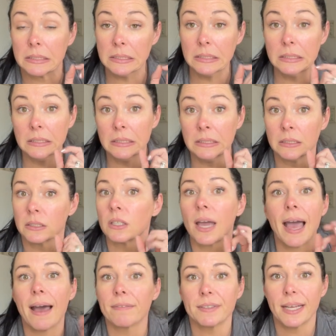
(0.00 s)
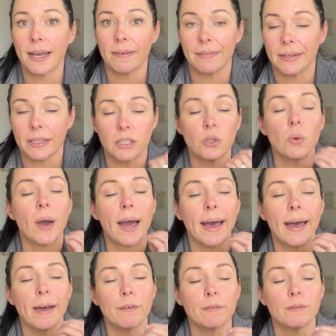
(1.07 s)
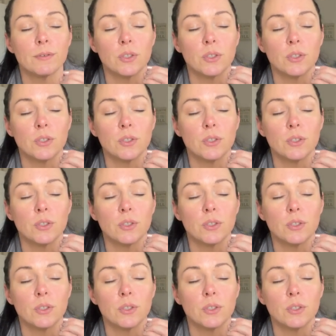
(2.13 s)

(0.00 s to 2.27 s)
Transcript: you have to have it. You have